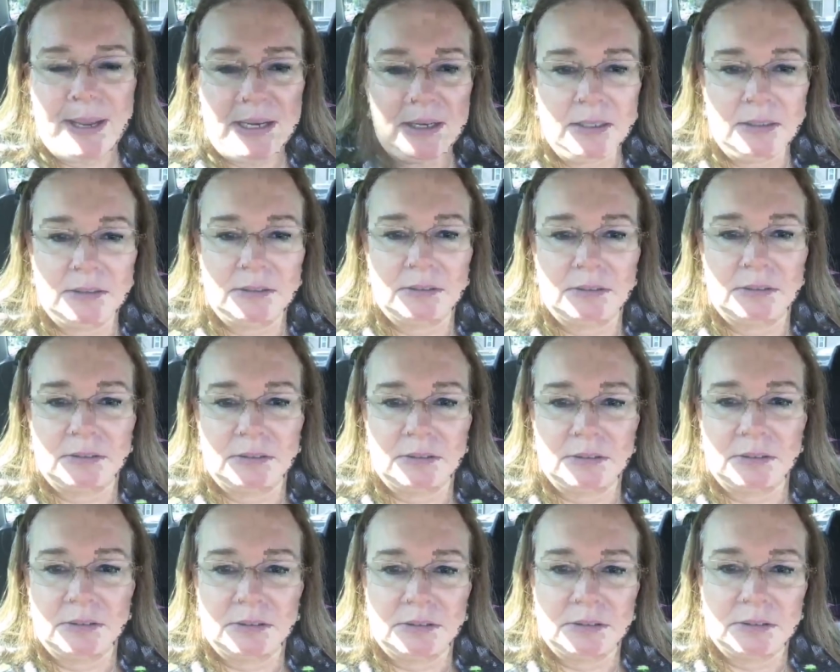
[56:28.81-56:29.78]

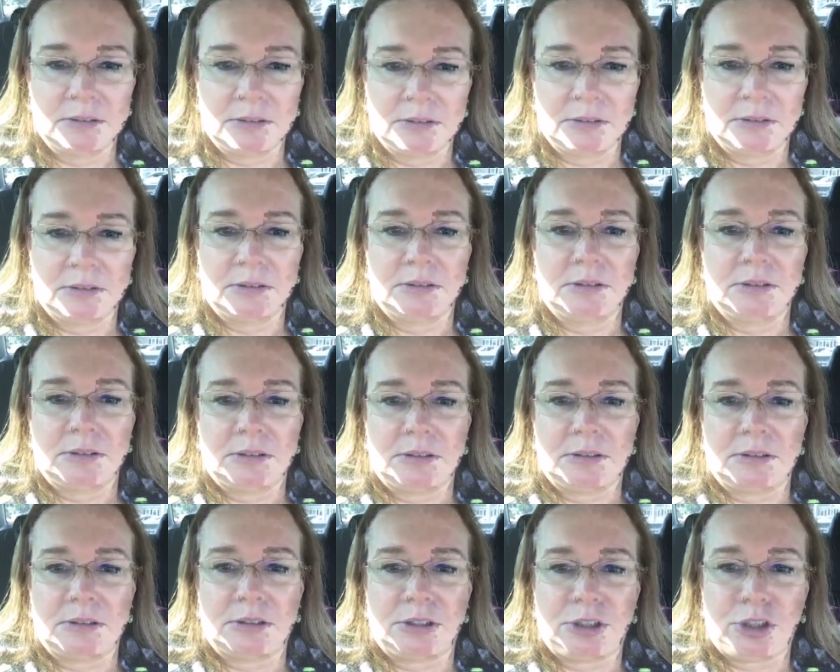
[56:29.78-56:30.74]

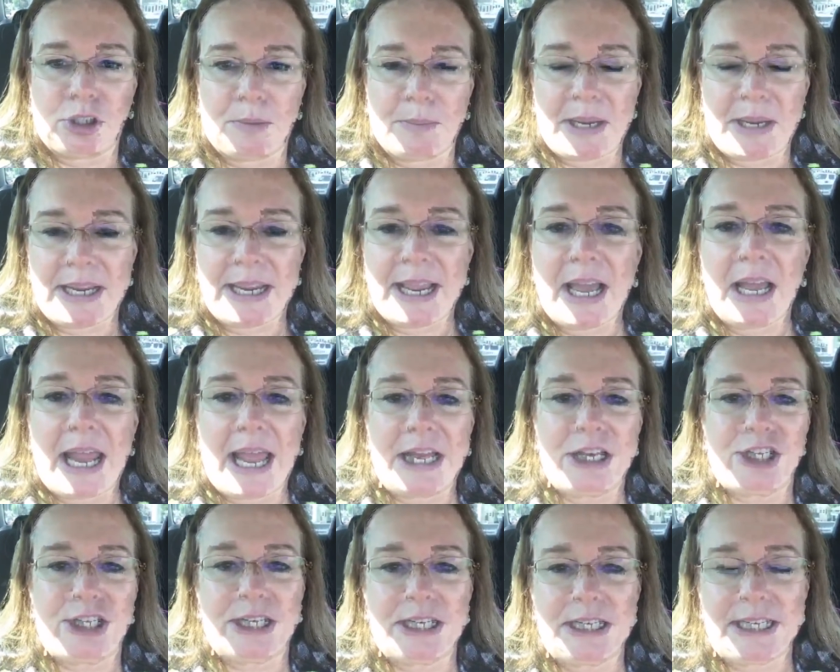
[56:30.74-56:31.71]
Do you want me to yell
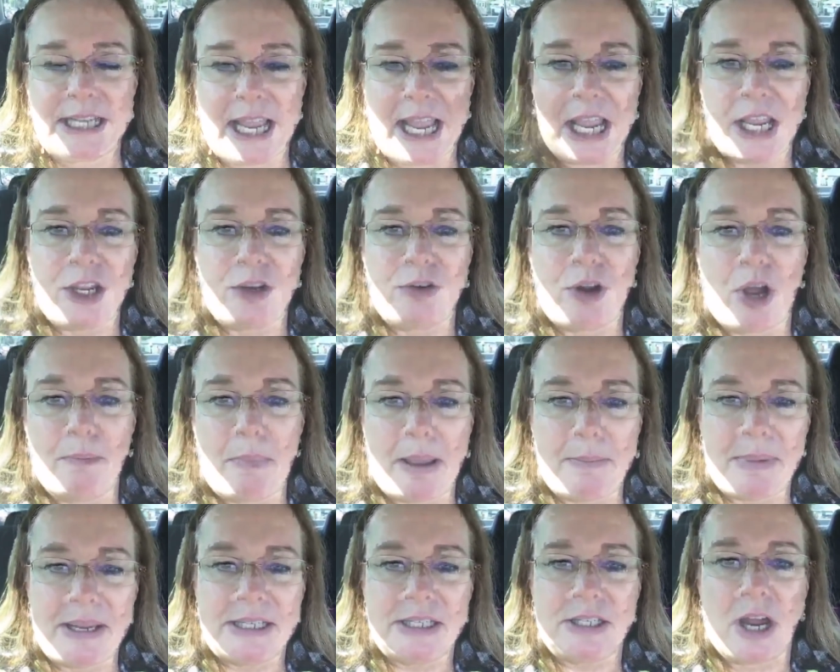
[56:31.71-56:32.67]
at you and tell you don't
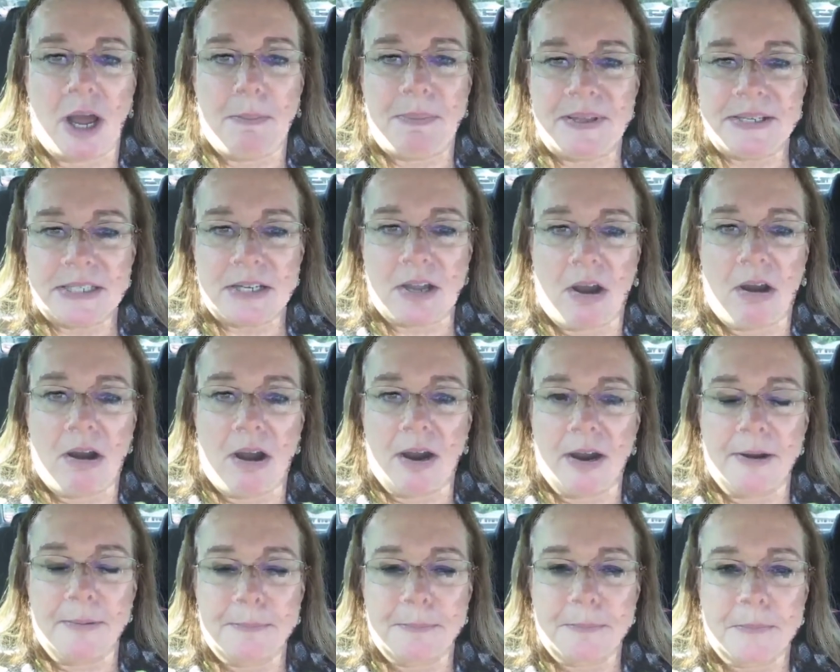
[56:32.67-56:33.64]
make me stop this
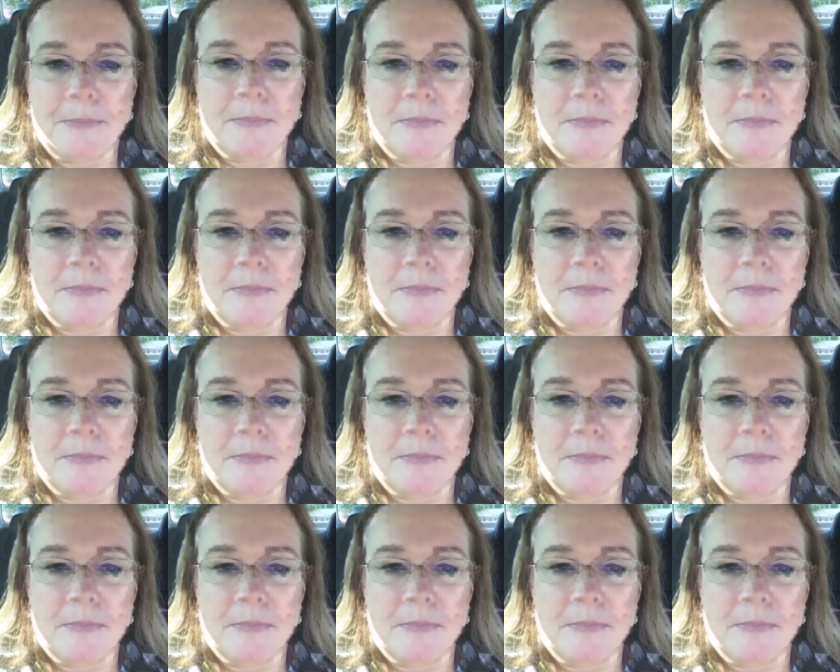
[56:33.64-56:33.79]
car?